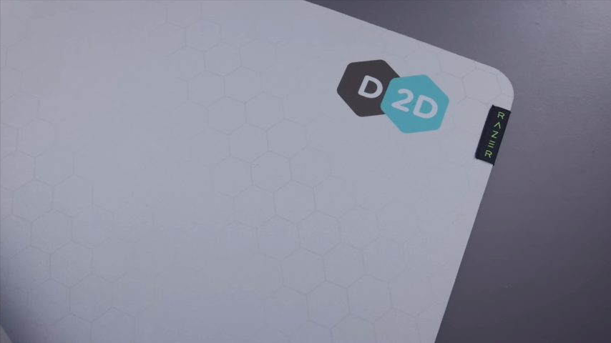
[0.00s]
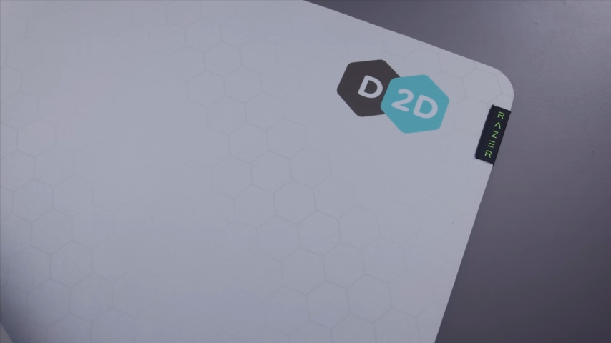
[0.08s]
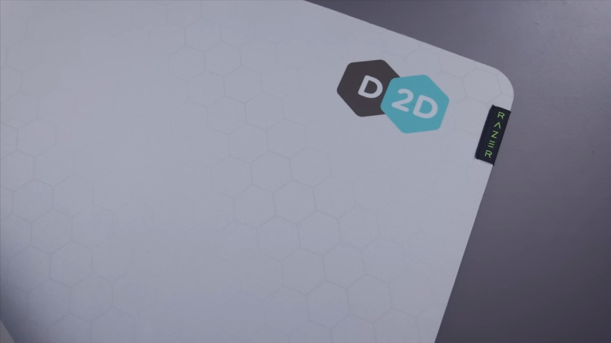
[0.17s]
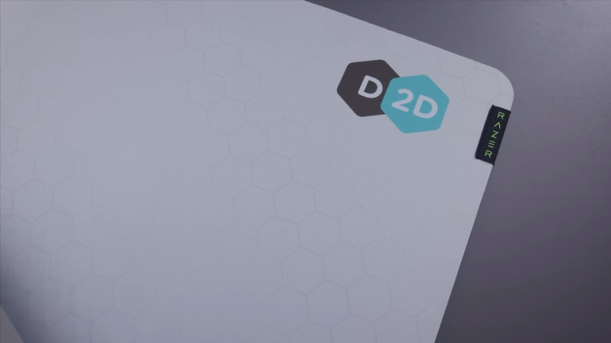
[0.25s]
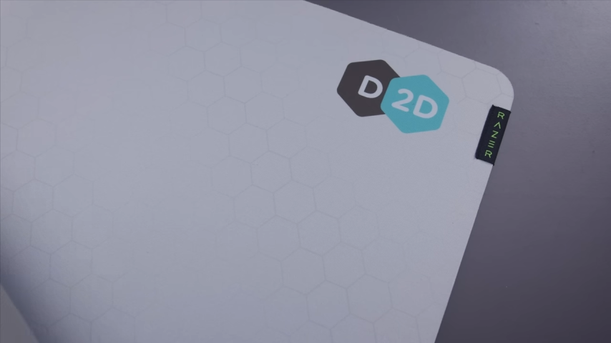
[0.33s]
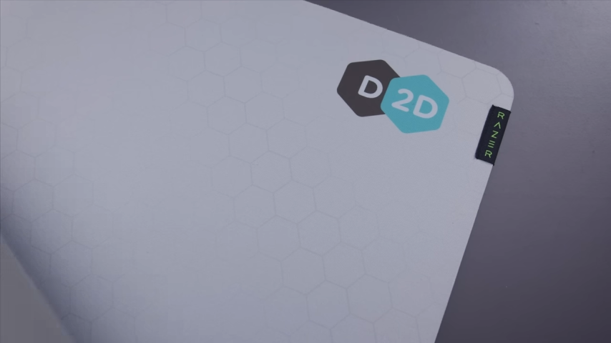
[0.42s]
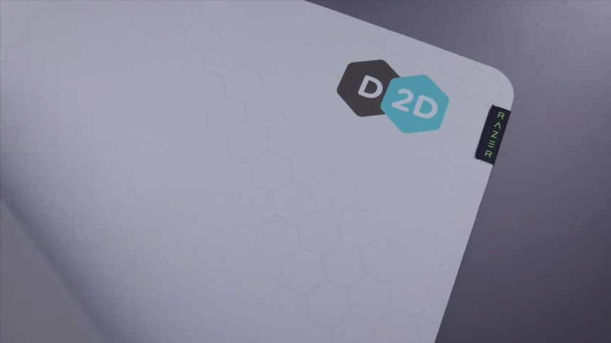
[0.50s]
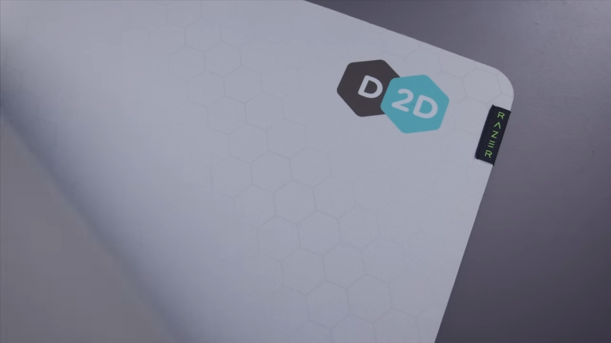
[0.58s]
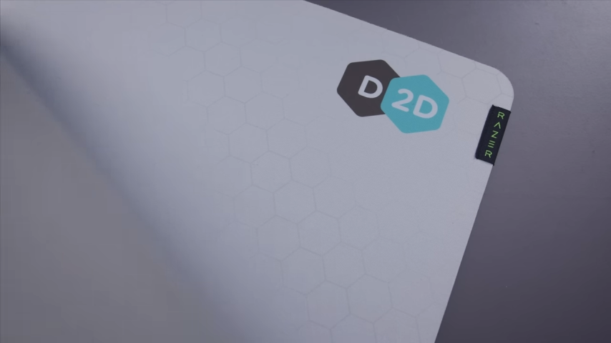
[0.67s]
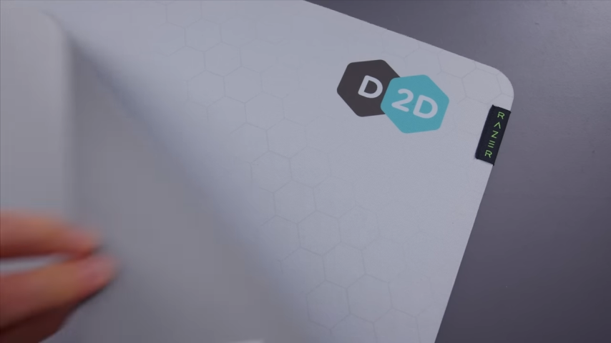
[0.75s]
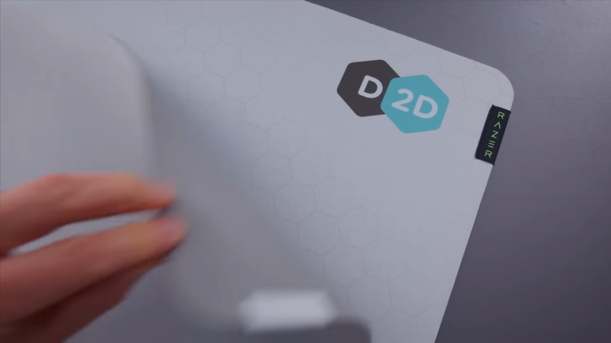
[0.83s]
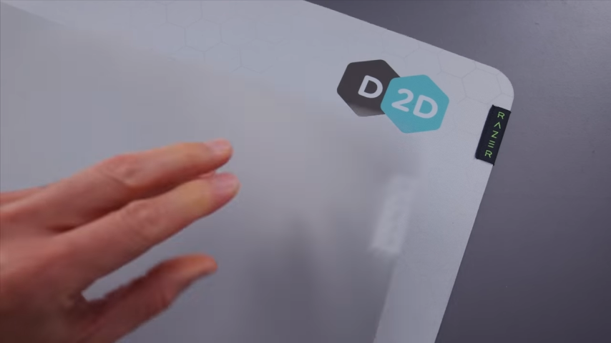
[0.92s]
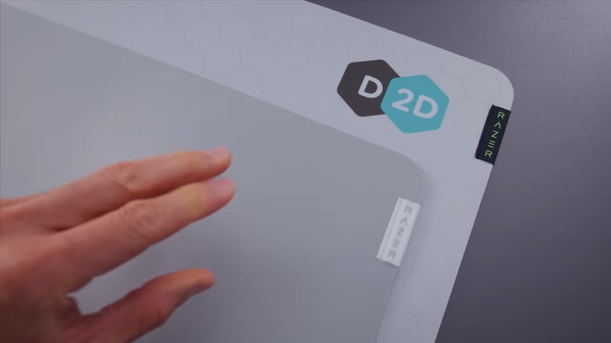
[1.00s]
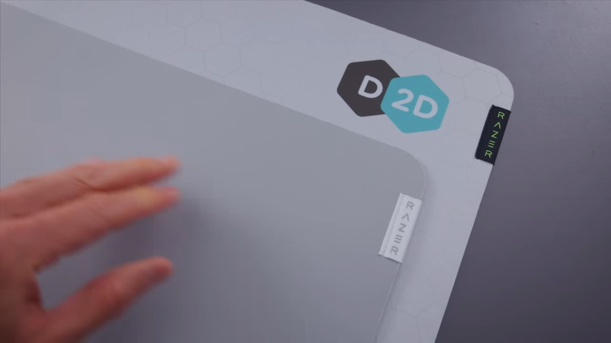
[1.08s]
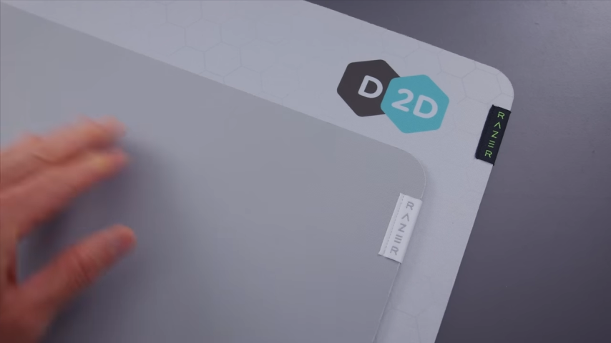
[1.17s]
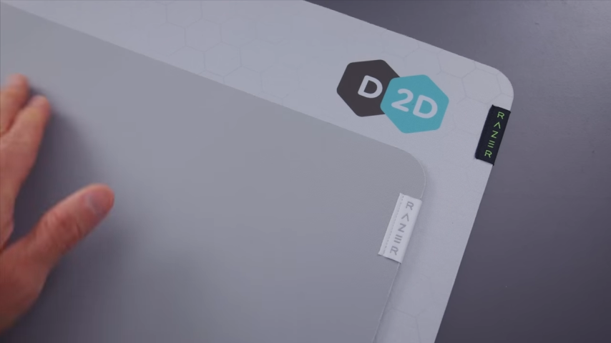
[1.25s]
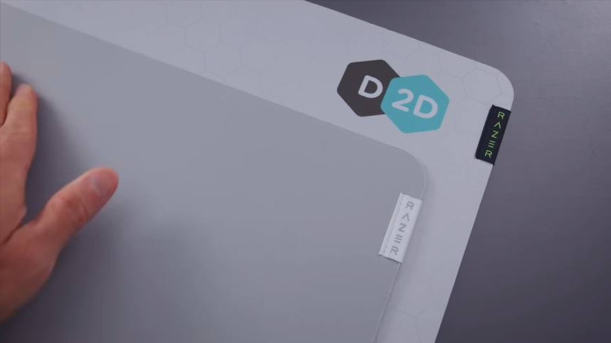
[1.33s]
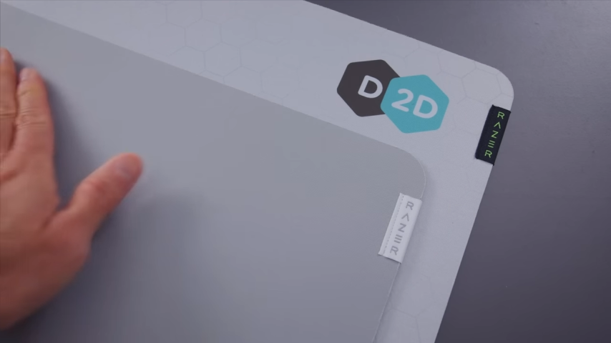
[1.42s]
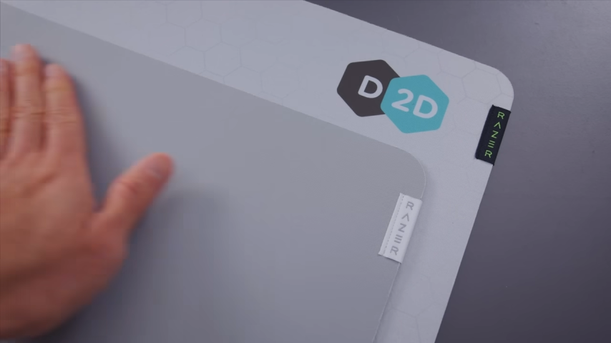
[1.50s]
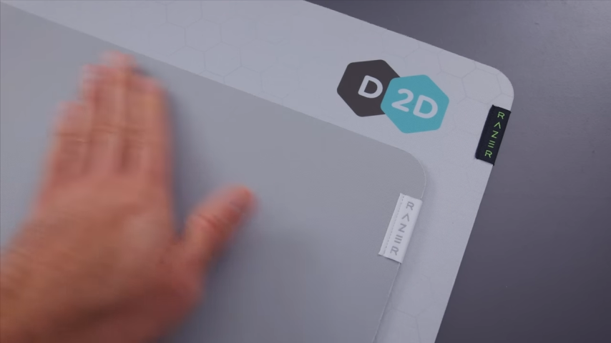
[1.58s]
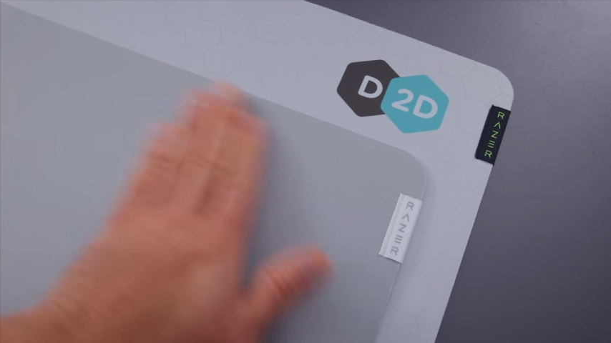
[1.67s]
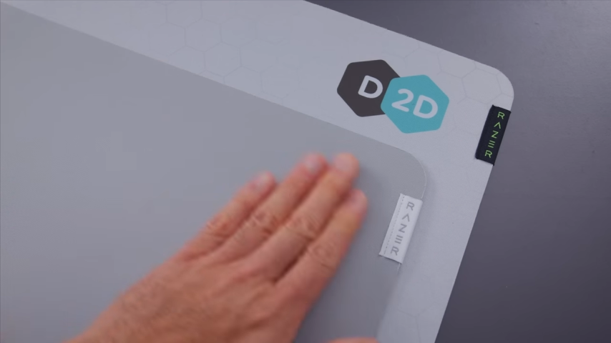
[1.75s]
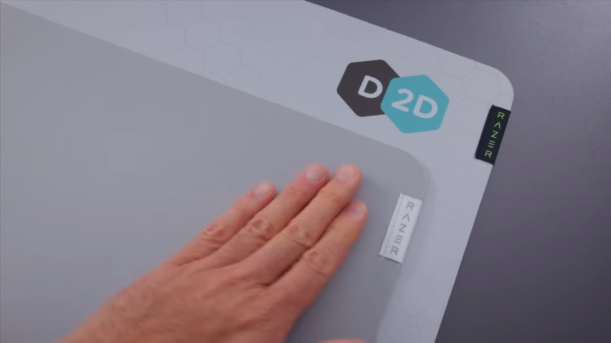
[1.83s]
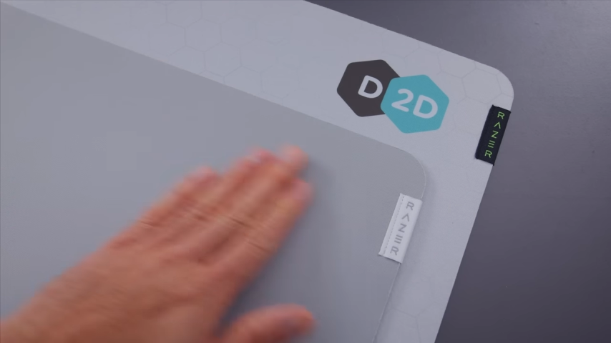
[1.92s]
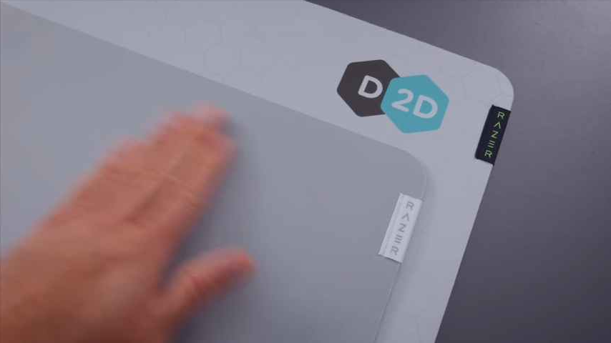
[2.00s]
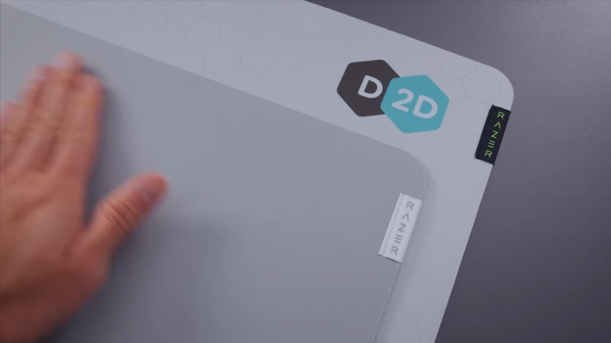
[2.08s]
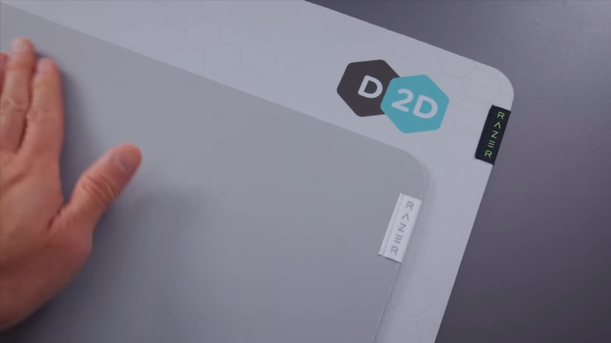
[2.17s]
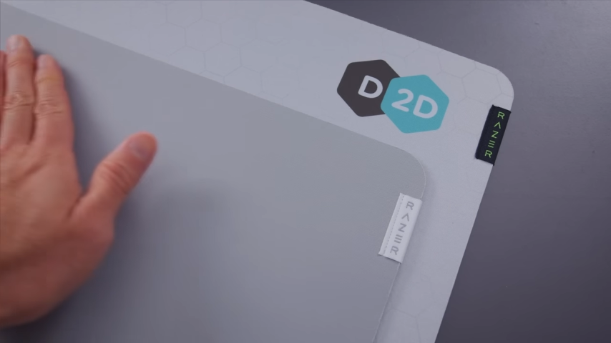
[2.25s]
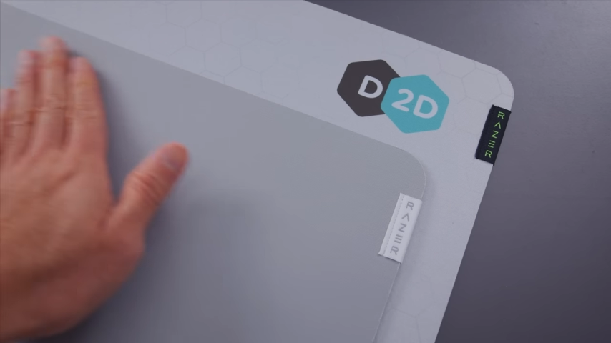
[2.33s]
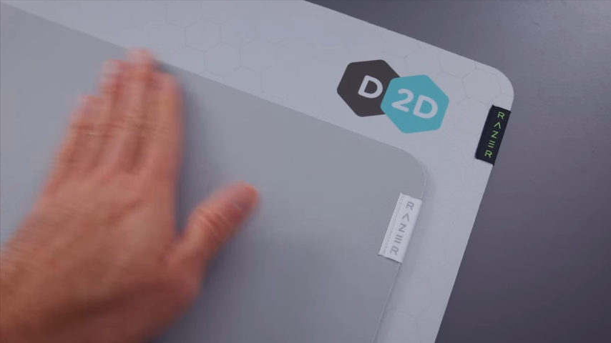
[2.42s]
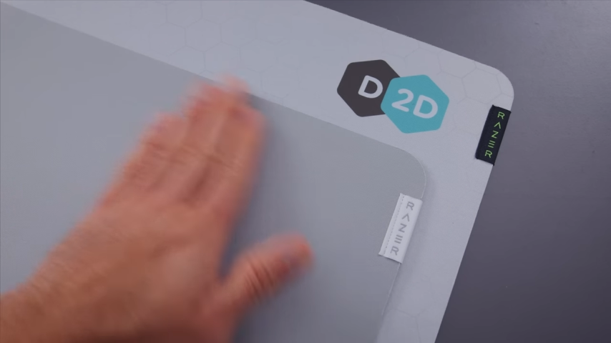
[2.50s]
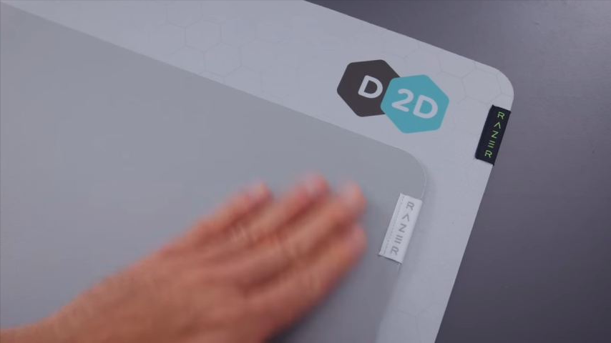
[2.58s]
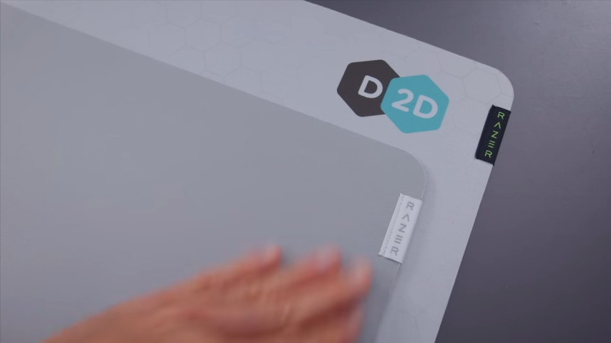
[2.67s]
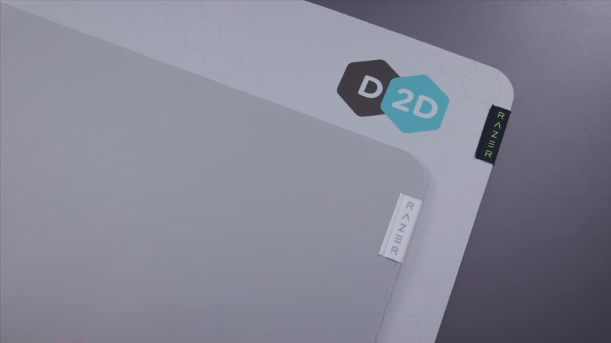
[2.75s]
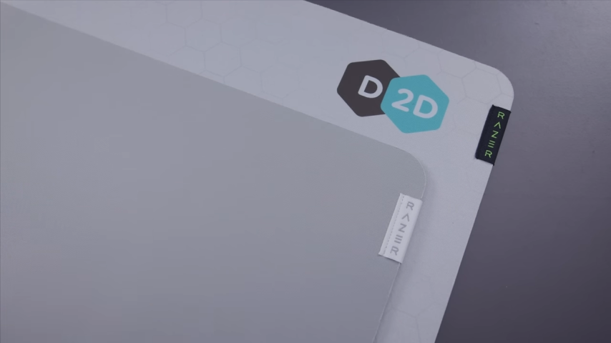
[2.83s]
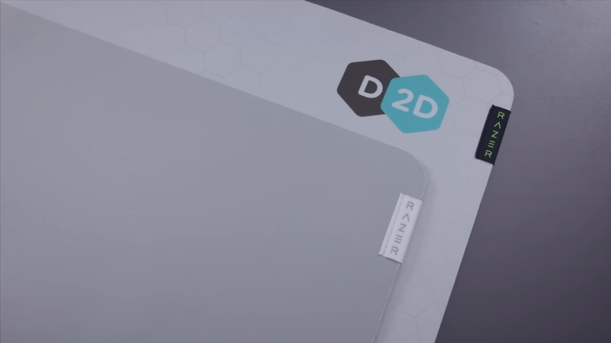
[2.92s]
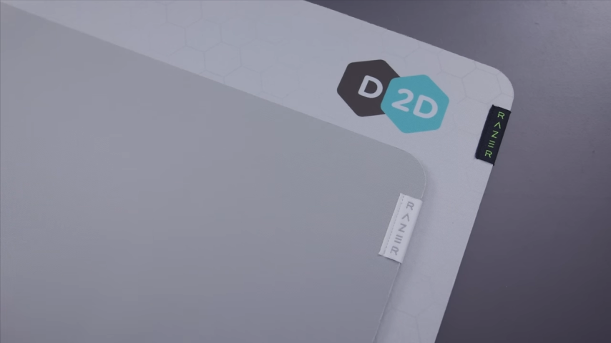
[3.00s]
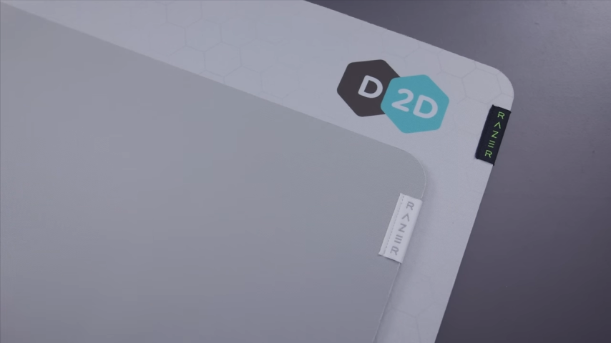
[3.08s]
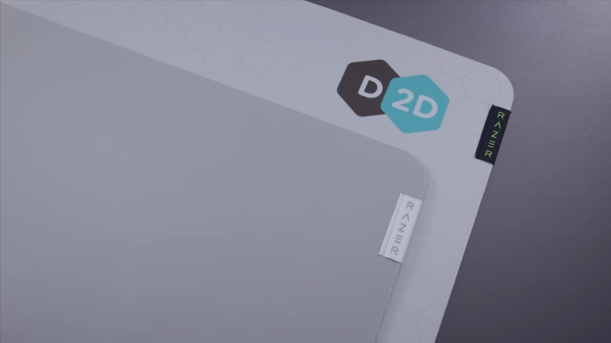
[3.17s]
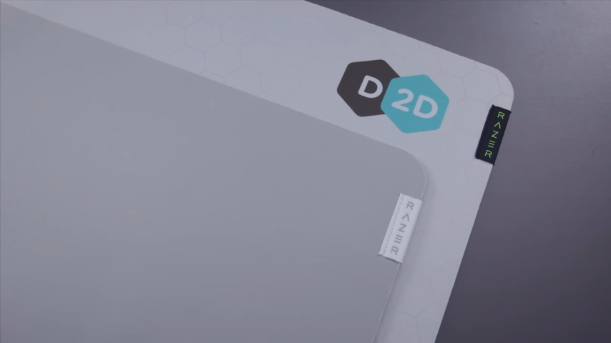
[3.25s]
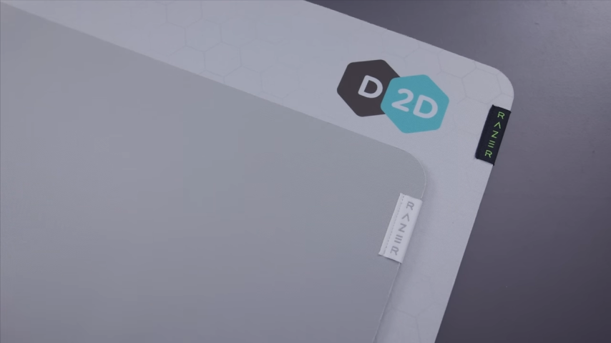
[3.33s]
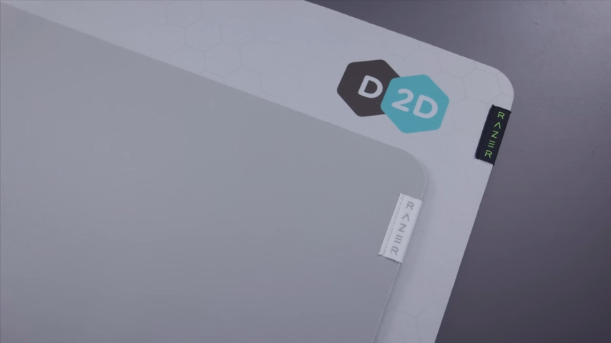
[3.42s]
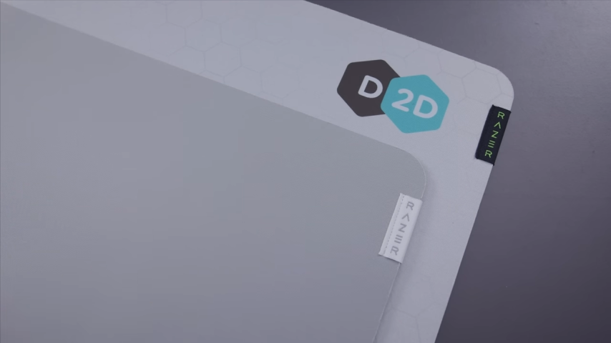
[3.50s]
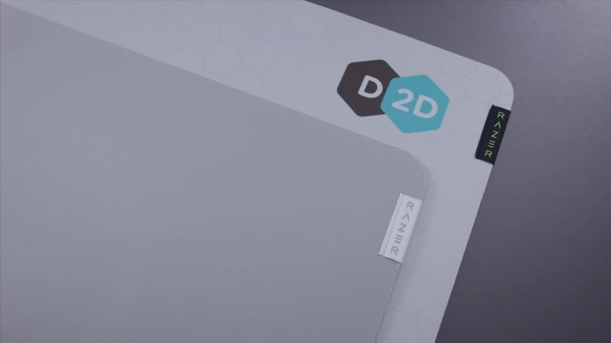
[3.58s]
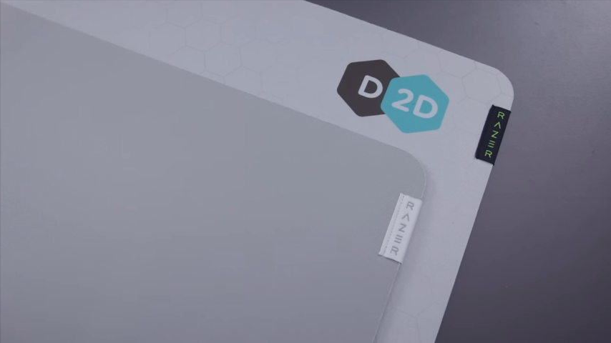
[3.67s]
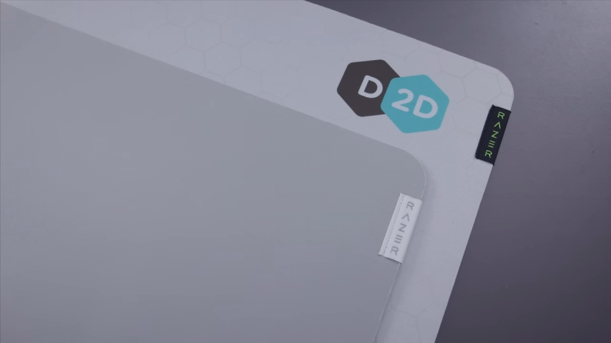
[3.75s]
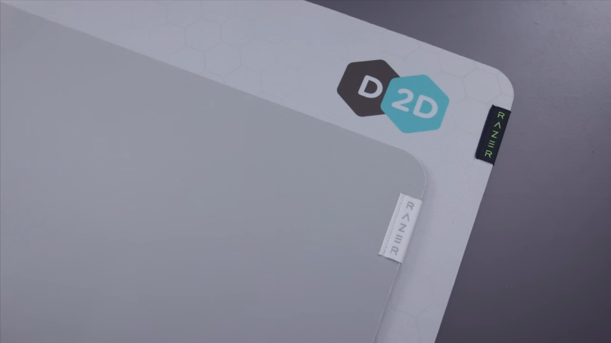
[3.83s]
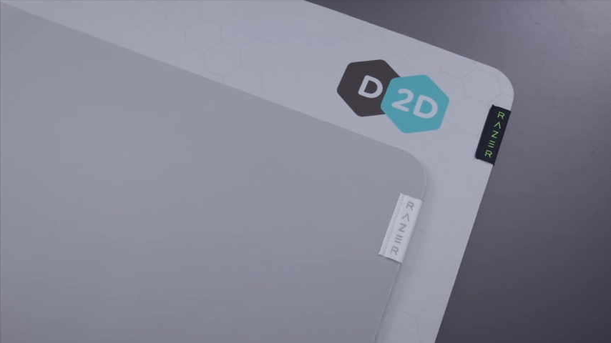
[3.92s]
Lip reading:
[unreadable: no face in view]